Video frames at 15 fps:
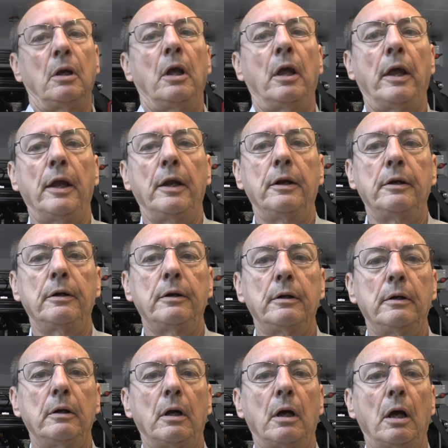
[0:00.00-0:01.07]
and
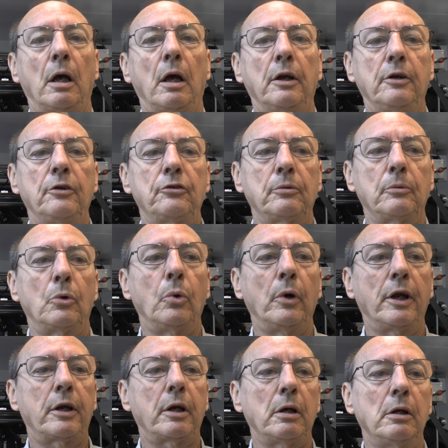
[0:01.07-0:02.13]
I did some
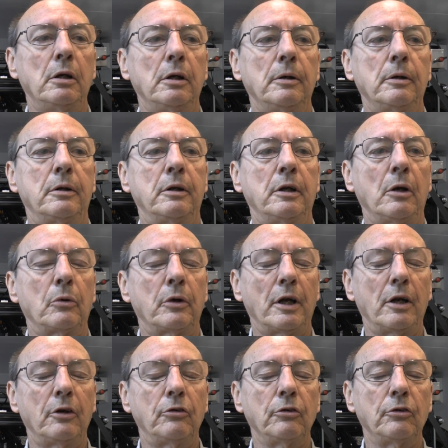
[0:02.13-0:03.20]
quick
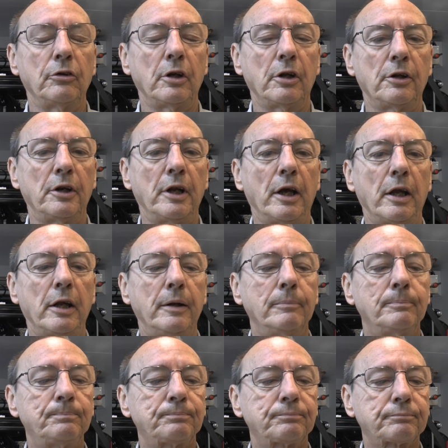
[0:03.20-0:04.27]
calculations the other day.
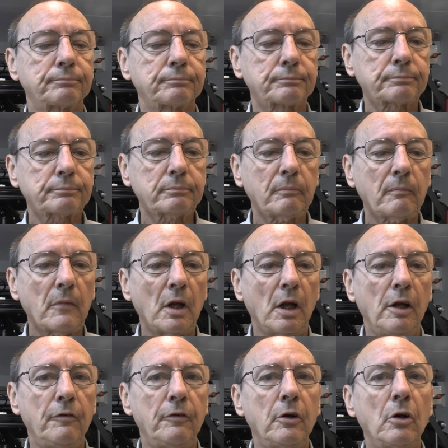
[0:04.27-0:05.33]

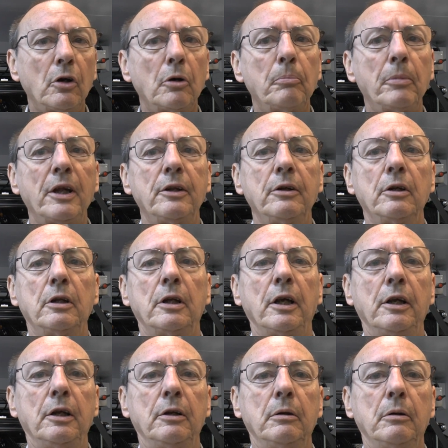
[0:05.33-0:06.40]
If you got a bed that
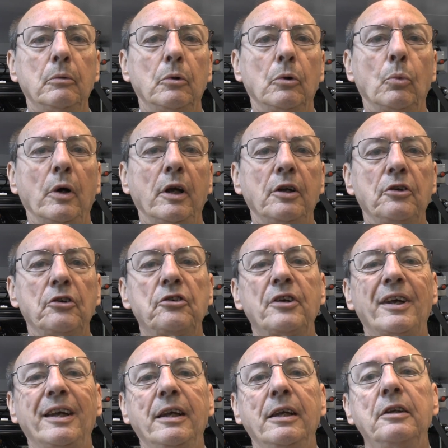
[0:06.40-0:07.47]
weighed
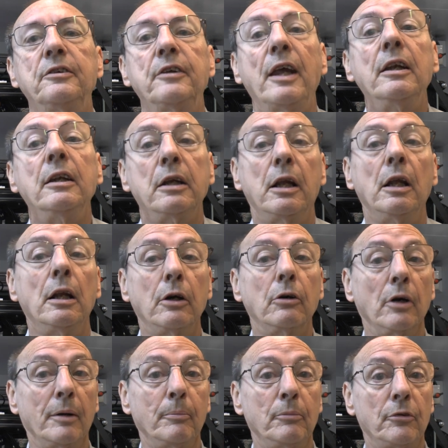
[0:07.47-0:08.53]
say 10
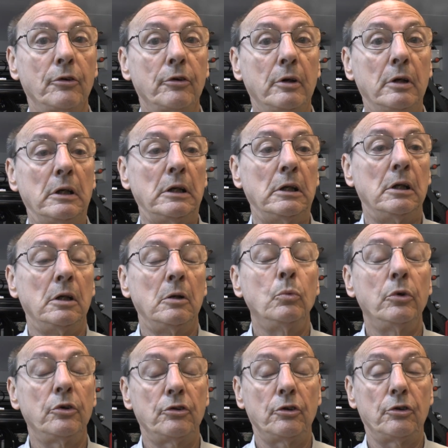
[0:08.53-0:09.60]
kilograms,
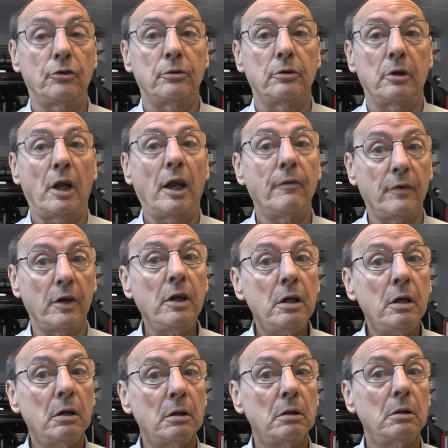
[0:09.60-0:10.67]
which is
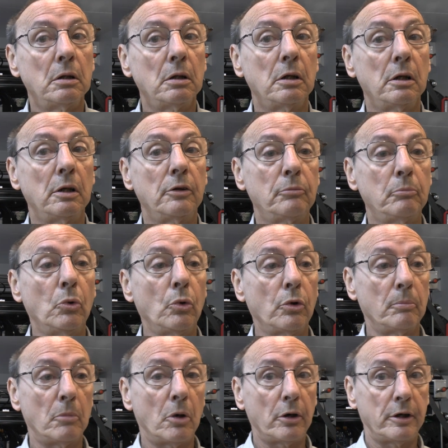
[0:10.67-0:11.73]
heavy, it's more
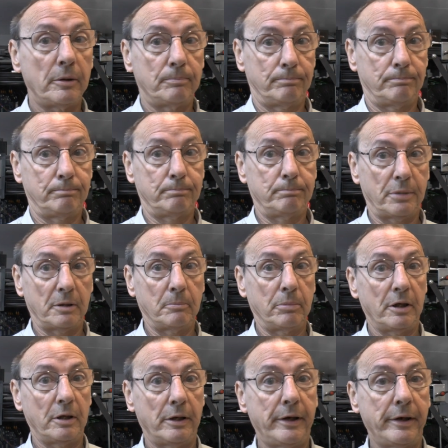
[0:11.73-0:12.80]
than my big
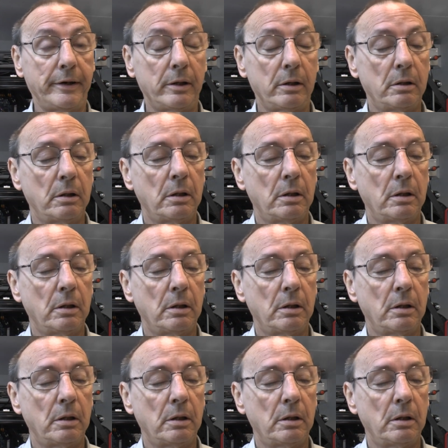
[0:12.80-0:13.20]
bed here,